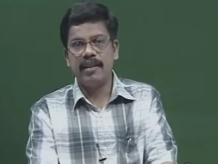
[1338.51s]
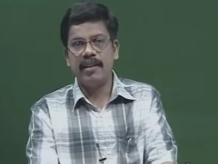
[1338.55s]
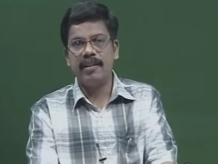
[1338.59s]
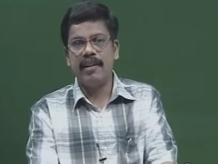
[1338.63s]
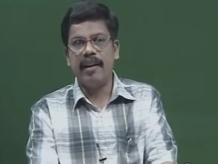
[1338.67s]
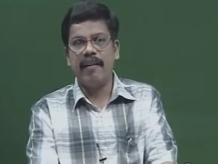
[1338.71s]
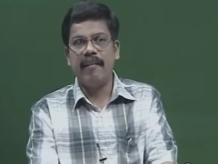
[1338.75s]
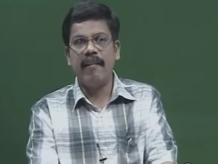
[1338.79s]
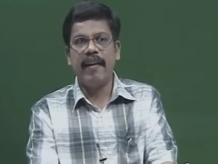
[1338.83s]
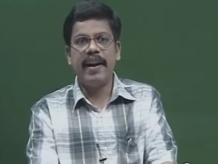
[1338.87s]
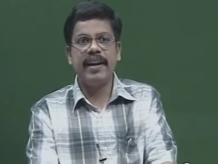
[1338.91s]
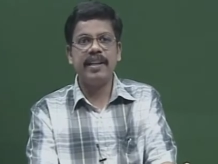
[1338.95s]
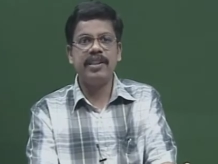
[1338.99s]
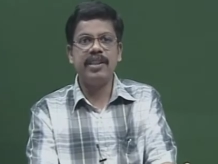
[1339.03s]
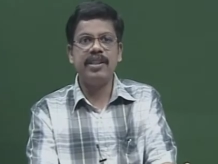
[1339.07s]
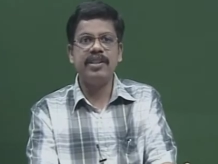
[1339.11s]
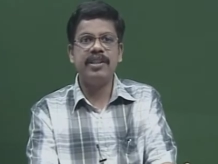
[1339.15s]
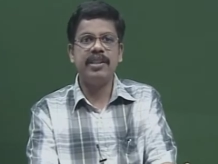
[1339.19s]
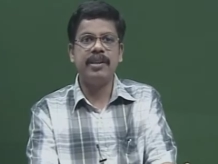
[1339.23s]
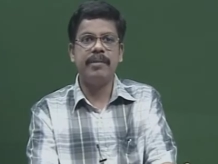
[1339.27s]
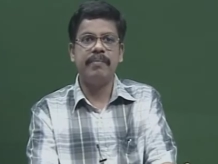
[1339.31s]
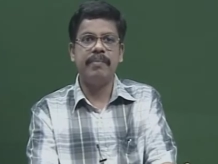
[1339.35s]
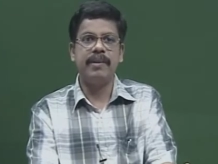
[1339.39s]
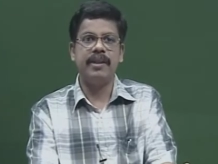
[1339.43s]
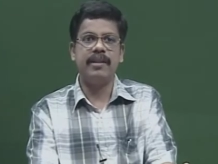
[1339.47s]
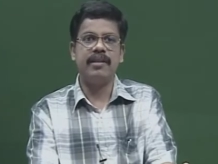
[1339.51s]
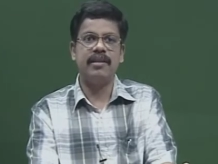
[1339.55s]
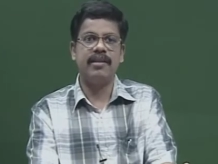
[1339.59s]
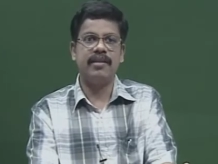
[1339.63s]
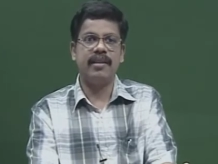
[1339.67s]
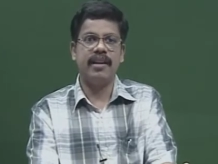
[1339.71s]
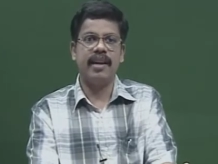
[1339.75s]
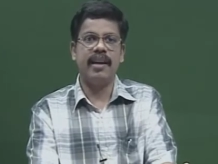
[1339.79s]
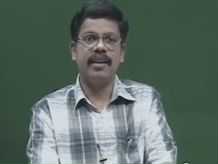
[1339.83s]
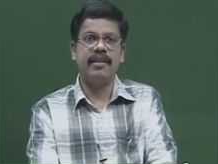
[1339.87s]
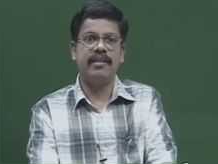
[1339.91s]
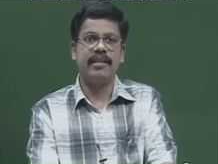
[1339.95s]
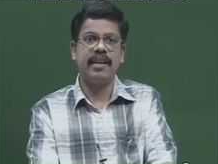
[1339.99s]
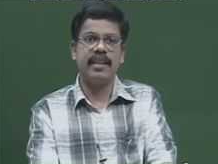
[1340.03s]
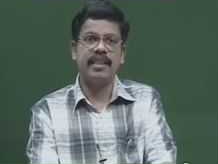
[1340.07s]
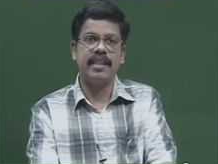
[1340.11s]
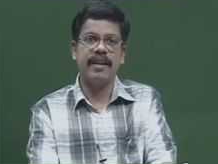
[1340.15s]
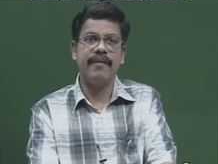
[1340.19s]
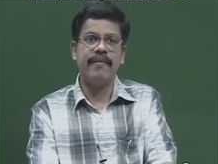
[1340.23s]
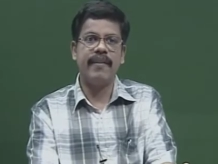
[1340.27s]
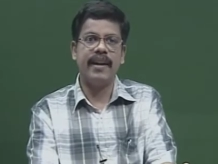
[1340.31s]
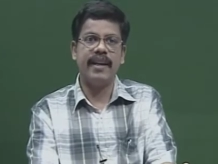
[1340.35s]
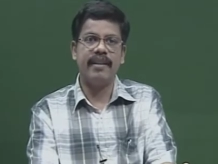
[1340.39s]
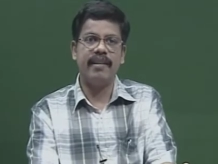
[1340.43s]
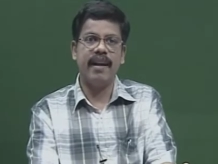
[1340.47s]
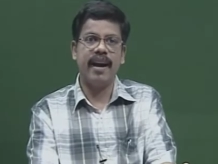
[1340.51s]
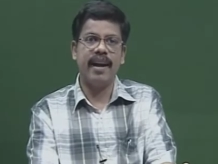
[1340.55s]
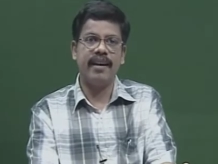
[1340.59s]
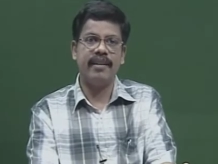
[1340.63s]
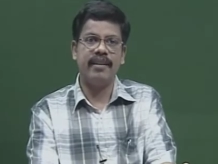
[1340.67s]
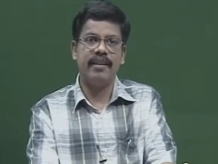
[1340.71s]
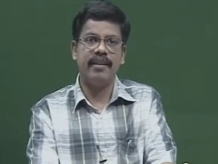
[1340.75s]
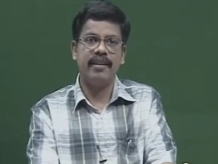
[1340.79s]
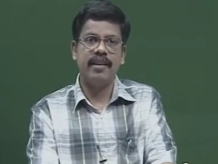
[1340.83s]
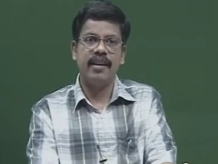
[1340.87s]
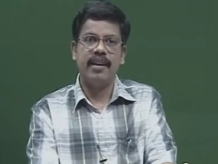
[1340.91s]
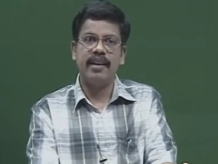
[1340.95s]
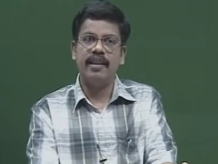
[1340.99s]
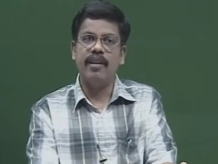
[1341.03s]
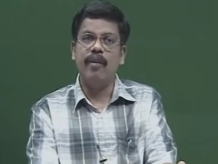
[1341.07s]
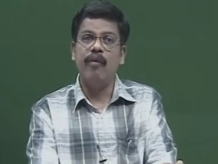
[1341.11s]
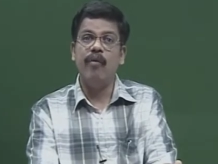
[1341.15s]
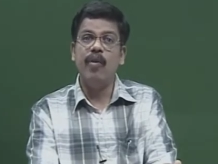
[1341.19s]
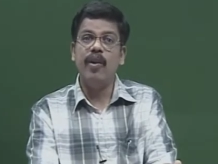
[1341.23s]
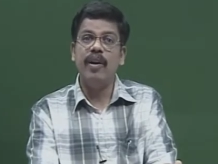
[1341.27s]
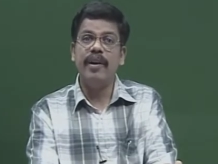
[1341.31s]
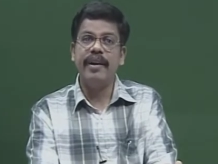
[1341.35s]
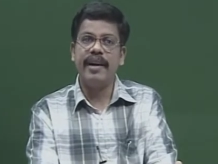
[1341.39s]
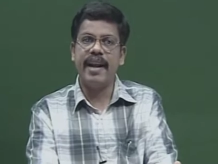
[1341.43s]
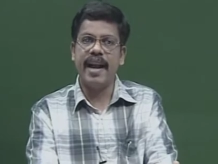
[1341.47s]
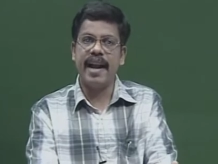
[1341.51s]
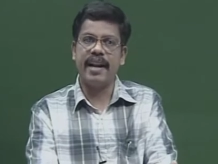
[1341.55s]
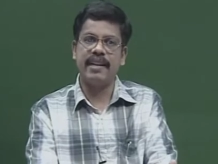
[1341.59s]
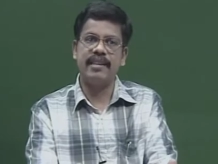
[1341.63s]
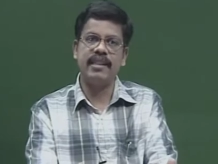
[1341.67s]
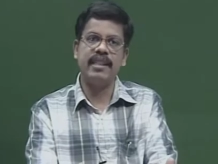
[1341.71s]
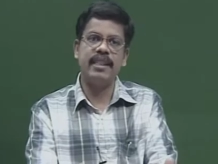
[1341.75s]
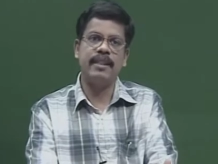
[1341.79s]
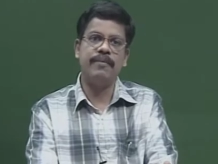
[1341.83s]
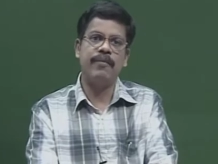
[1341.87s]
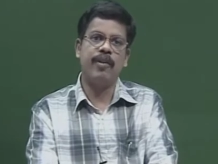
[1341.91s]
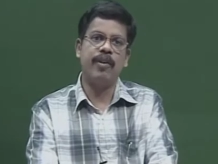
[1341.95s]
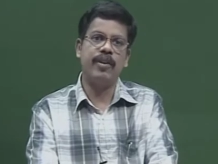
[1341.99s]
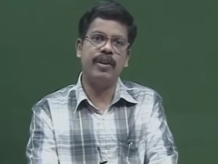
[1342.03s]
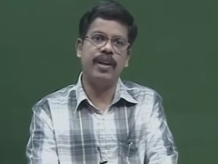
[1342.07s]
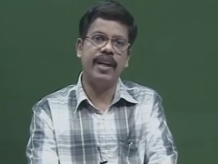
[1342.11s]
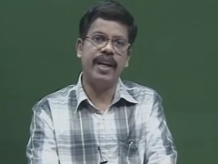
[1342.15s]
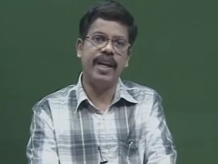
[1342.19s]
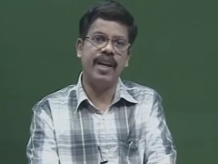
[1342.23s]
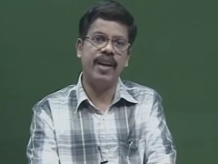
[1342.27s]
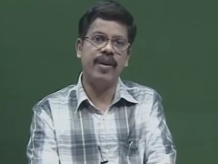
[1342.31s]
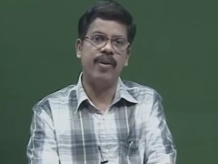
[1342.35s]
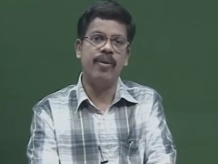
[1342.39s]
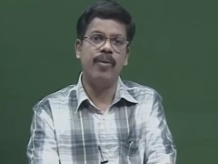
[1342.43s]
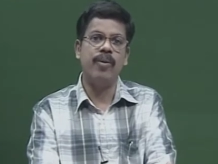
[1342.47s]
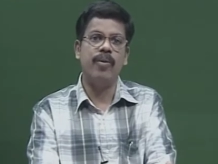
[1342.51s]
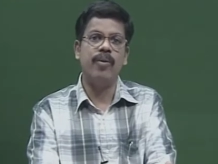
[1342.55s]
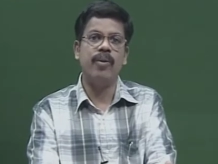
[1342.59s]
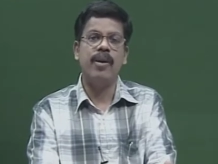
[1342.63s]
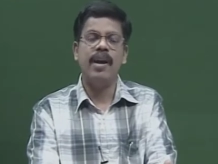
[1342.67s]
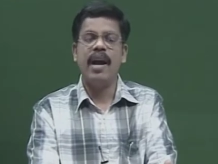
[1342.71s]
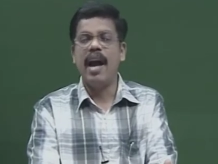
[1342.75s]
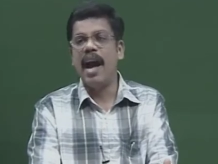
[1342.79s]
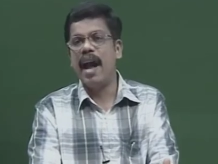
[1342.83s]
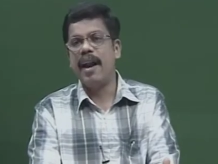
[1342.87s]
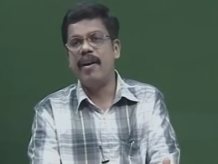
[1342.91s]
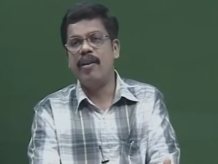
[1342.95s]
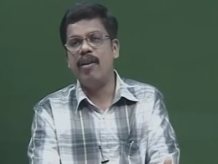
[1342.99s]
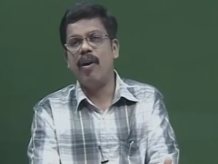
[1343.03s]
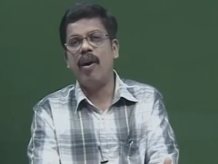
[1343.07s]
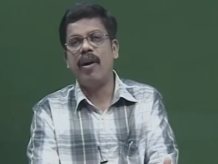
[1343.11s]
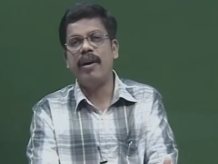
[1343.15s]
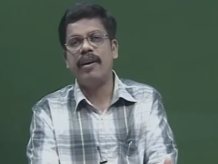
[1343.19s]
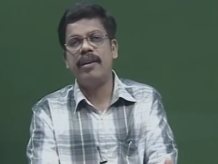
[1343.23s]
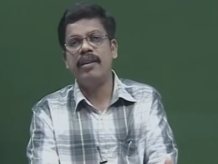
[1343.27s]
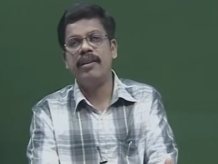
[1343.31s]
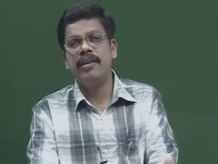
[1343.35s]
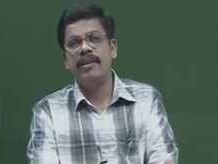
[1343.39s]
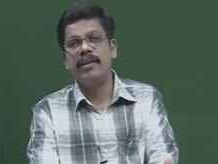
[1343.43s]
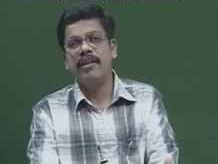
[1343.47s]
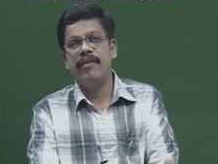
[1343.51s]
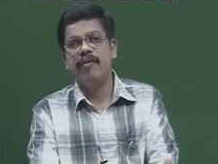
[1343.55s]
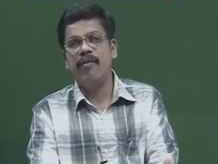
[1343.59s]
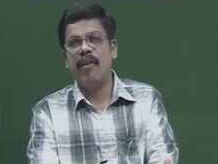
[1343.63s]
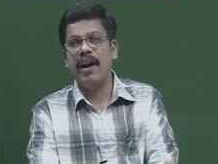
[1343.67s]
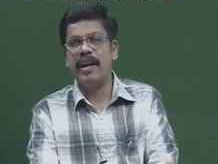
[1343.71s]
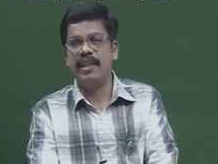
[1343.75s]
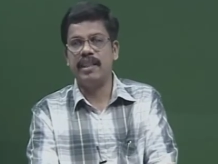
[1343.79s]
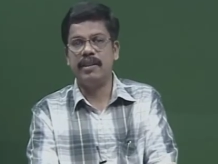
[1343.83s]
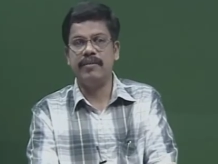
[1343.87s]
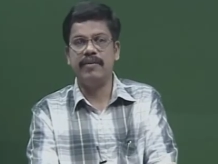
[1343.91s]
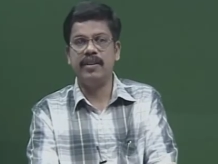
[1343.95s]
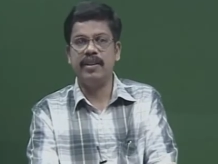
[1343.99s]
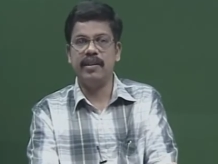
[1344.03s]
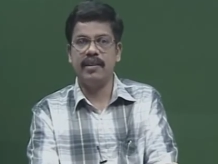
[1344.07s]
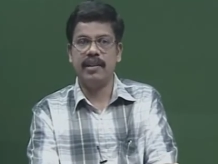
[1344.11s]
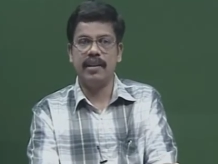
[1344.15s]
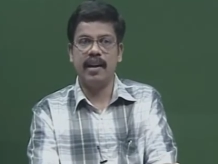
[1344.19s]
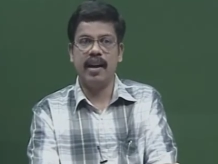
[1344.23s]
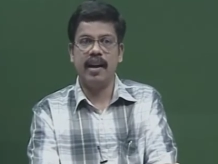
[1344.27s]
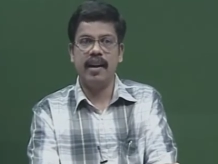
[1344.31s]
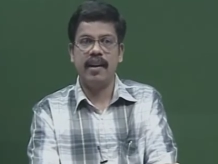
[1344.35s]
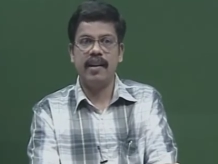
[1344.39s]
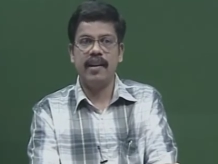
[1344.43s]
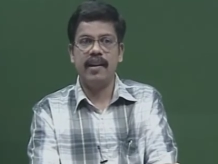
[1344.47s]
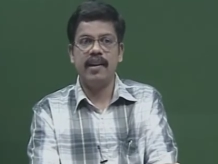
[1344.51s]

the relationship is in such a way that the world exists for the ego and not vice versa.